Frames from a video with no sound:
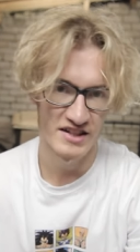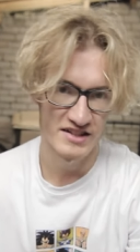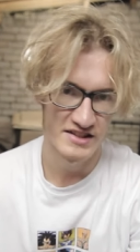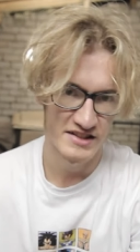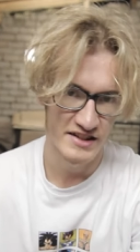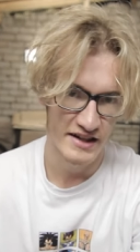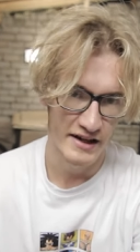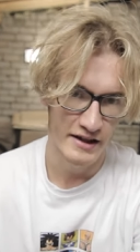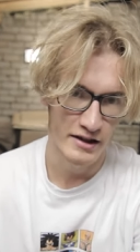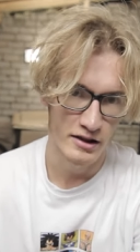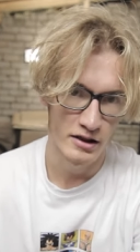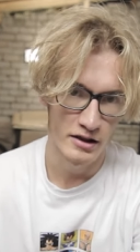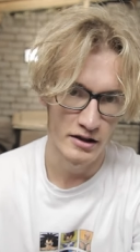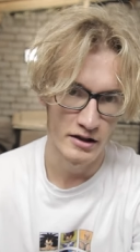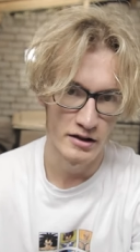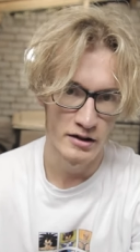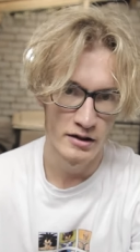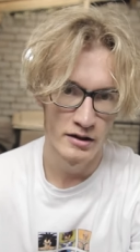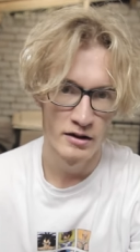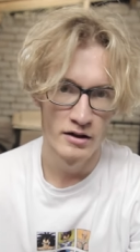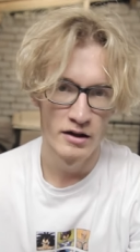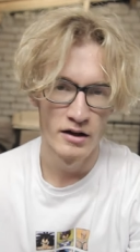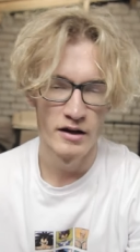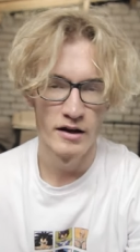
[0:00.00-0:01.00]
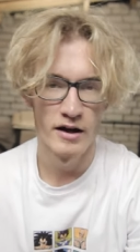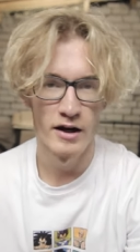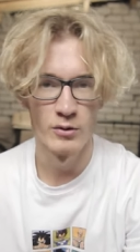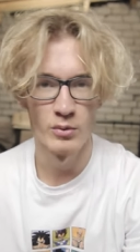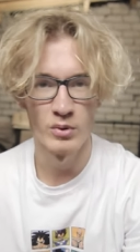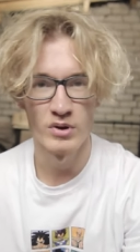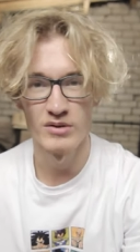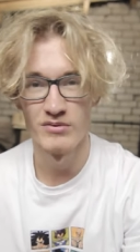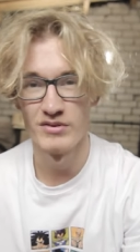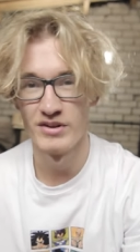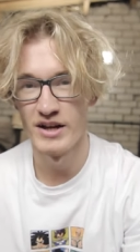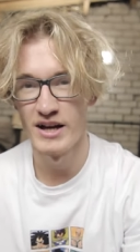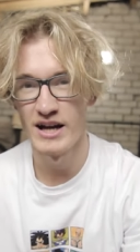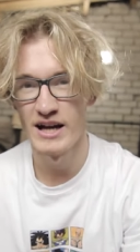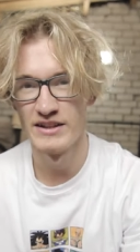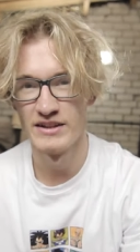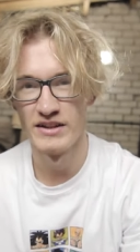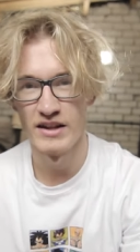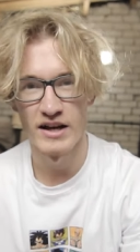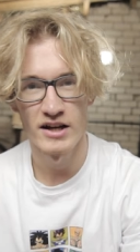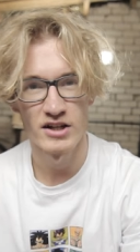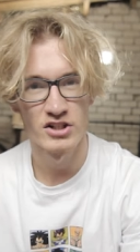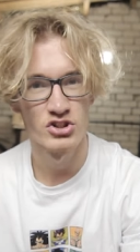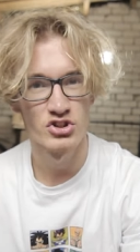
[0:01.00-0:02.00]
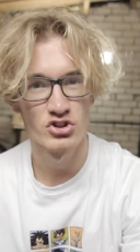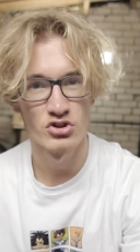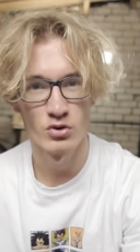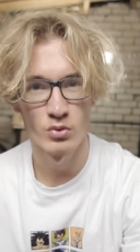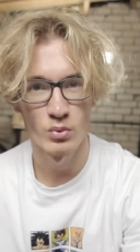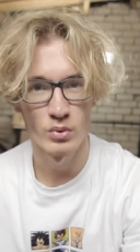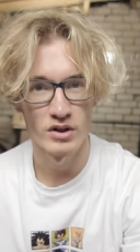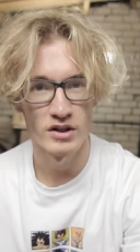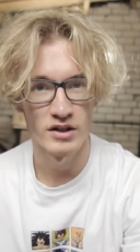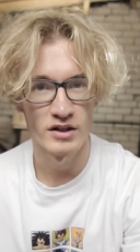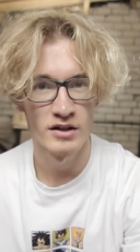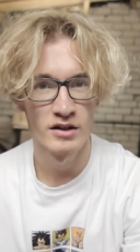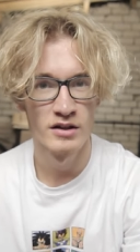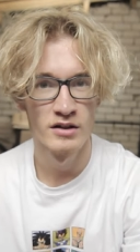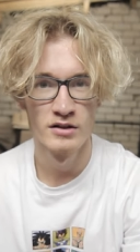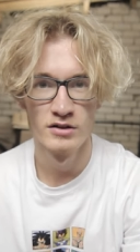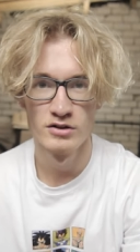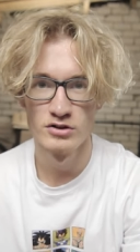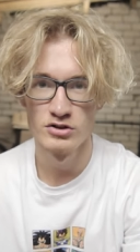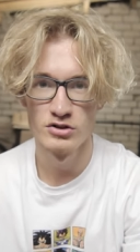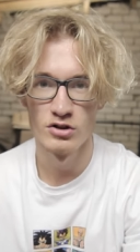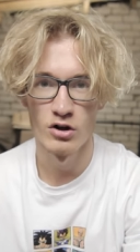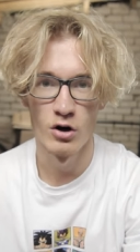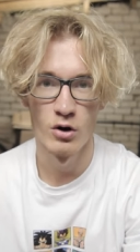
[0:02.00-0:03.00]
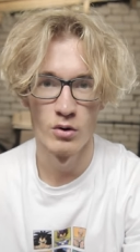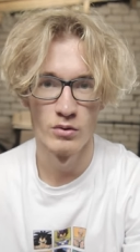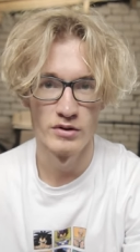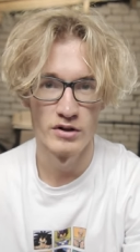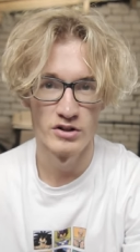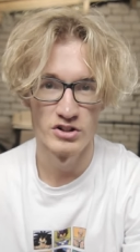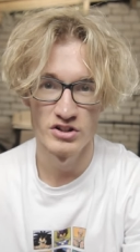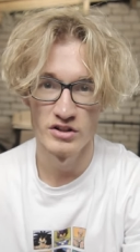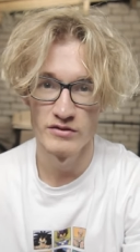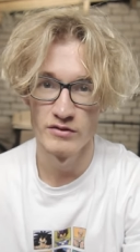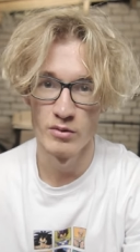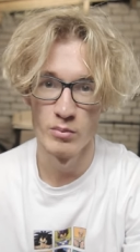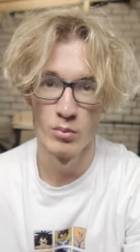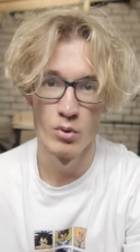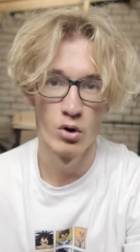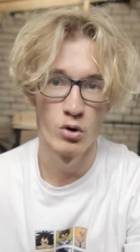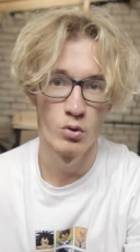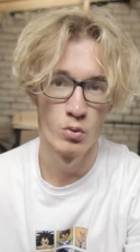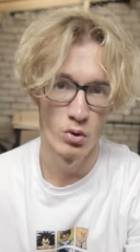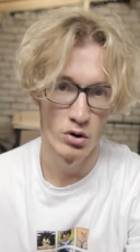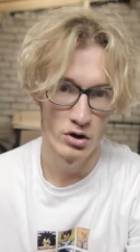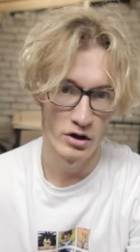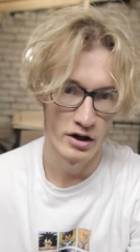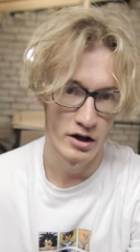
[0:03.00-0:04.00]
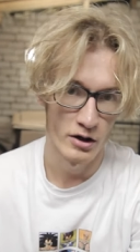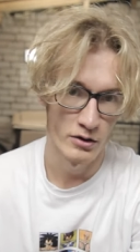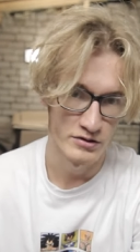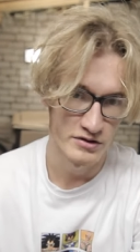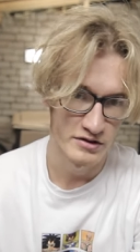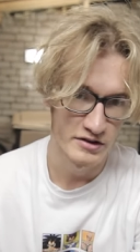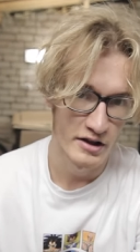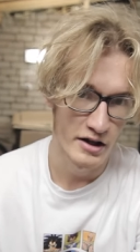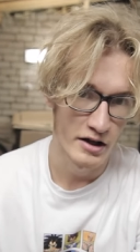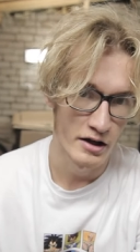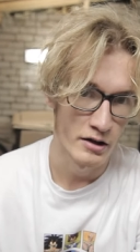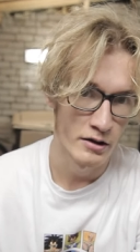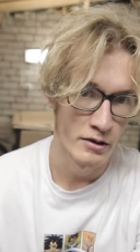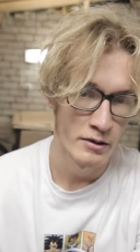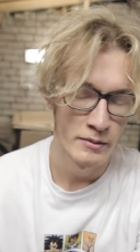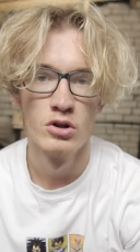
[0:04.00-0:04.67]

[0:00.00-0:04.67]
exactly and we even had an extra week so there's even more workouts there.